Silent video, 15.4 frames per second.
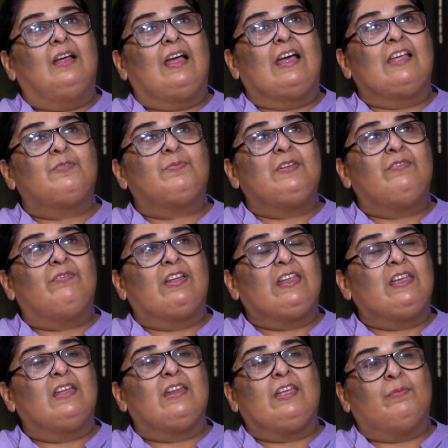has been
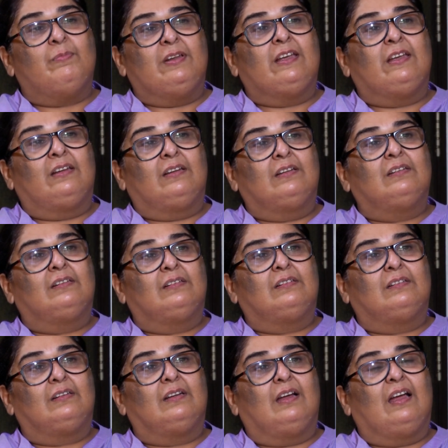very enabling,
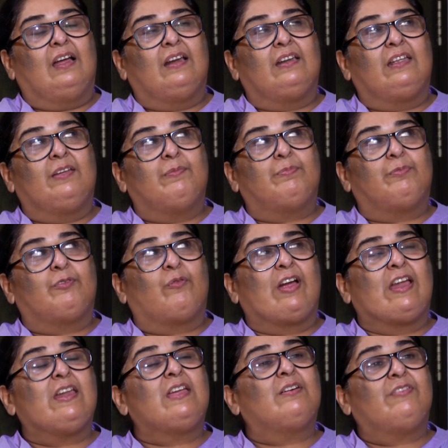yeah. and give,
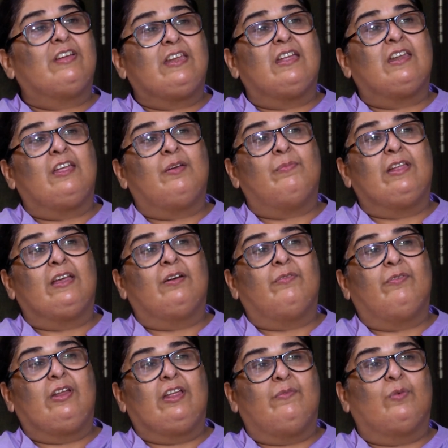providing a very
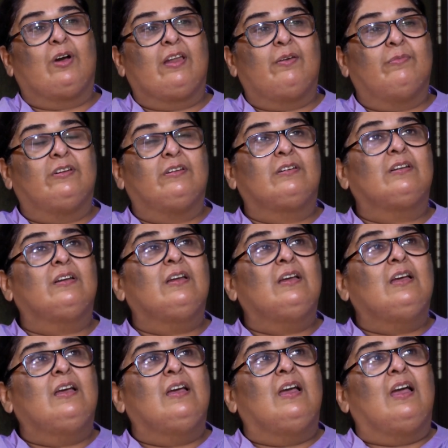enabling environment.
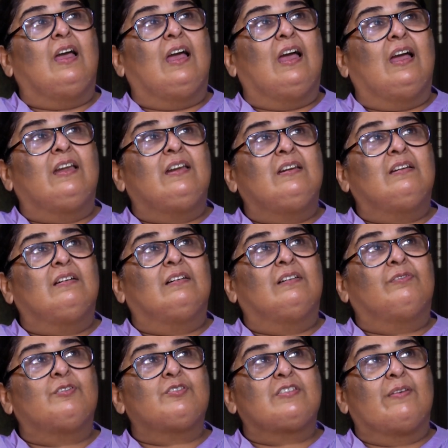And
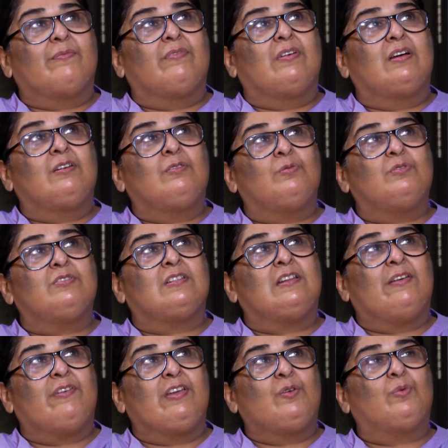uh, for someone who is
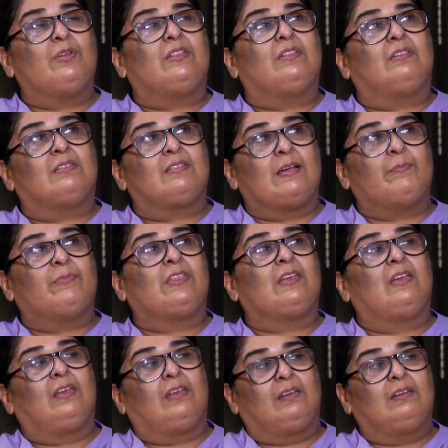living with
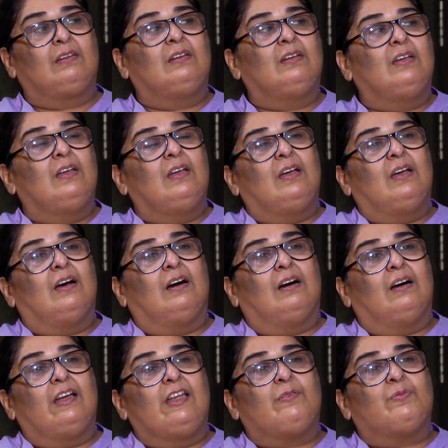something,
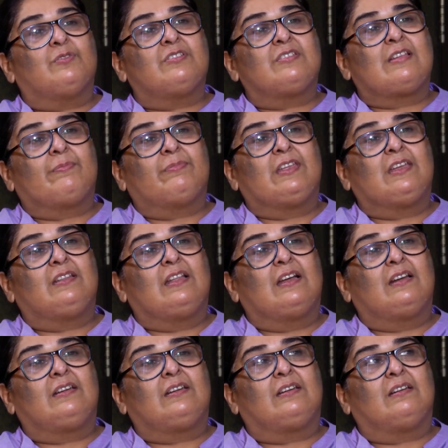uh, it was something
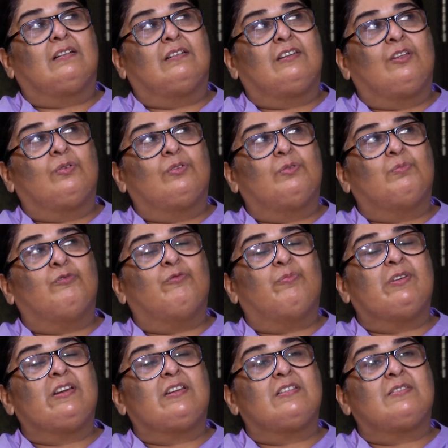that, uh, you know, the
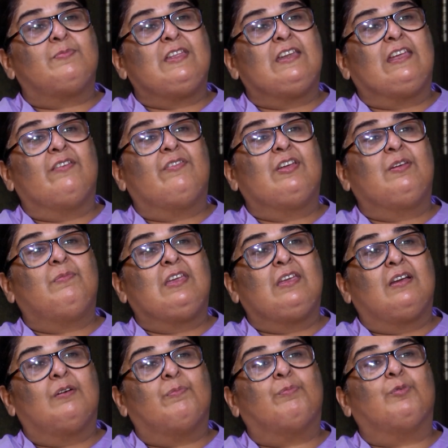movement has been giving
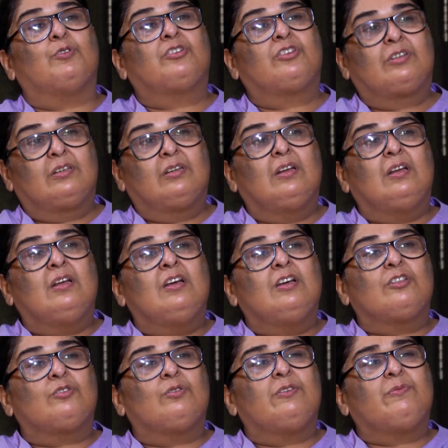me a push. Mm.
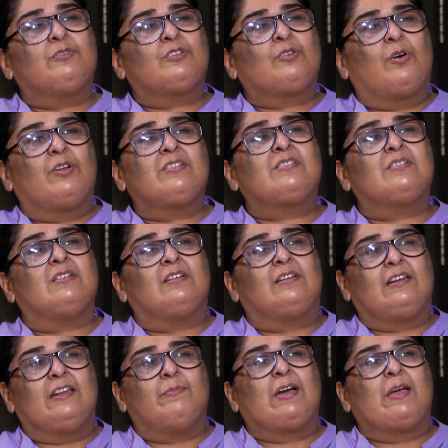So it was constant
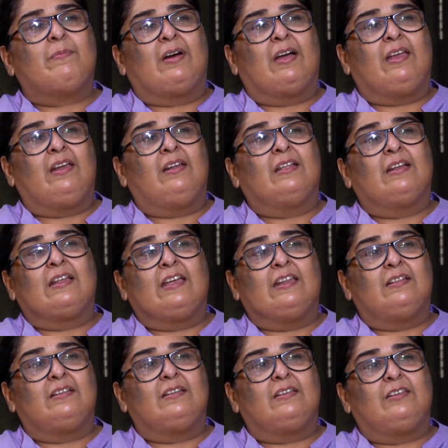in my mind that I,
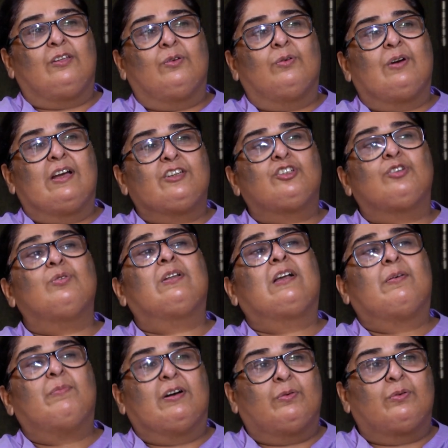you know, I should
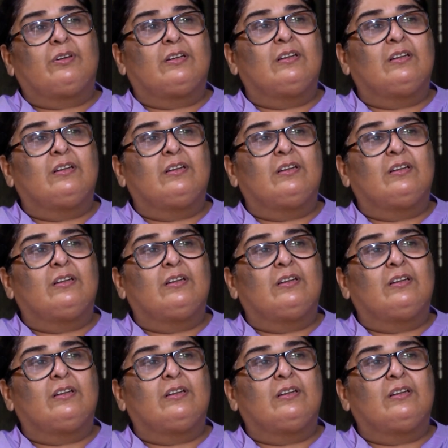come out.